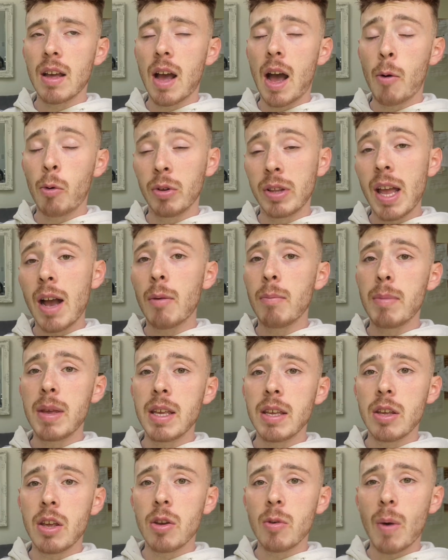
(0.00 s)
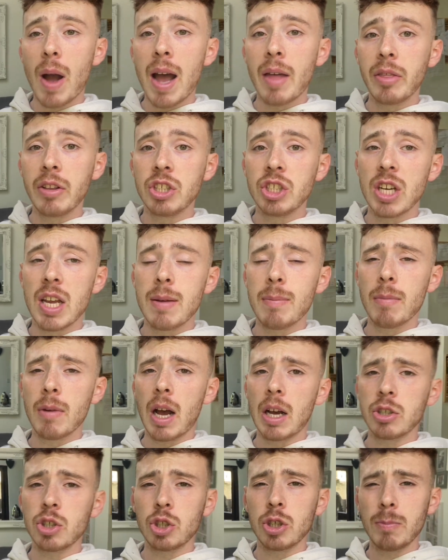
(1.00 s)
I will now meet you at the gym.
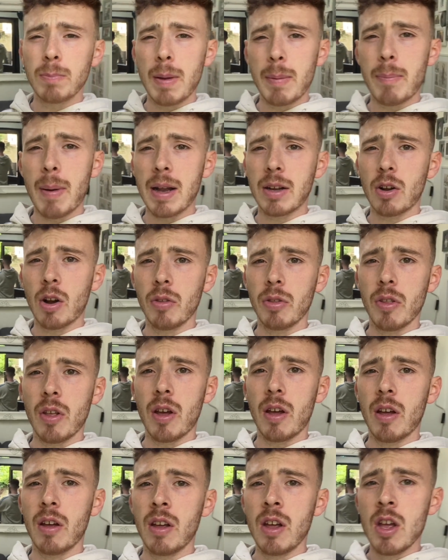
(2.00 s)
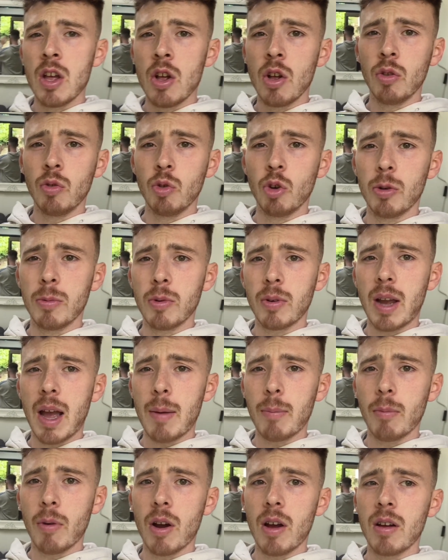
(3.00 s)
I should be back on the normal
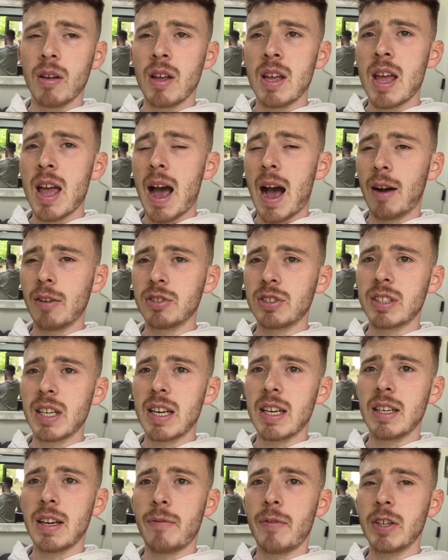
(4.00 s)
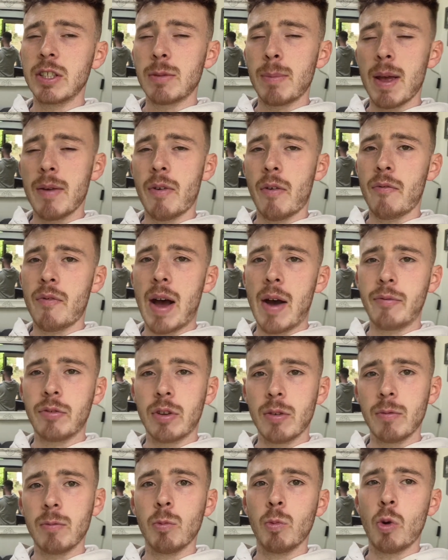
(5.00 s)
camera. I'll see if it's a bit of a faff
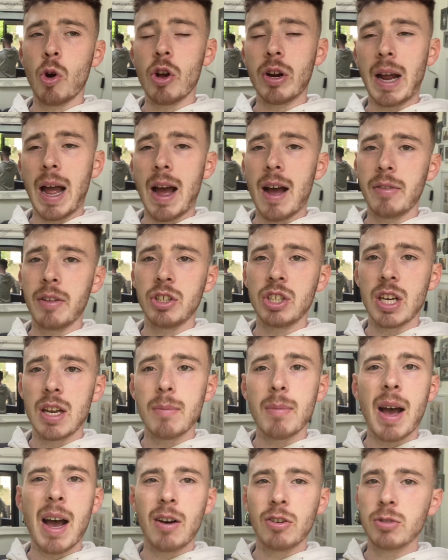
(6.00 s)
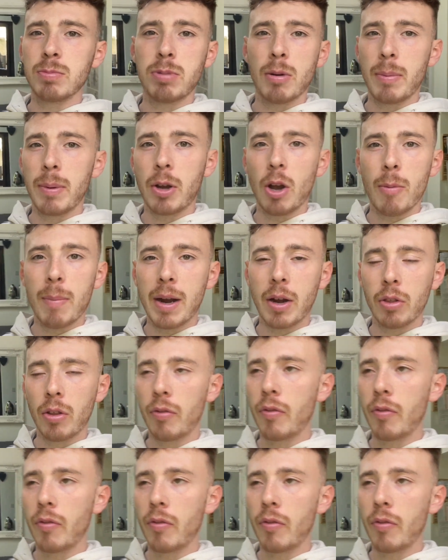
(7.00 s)
to work out in the gym. I'll just probably go back on the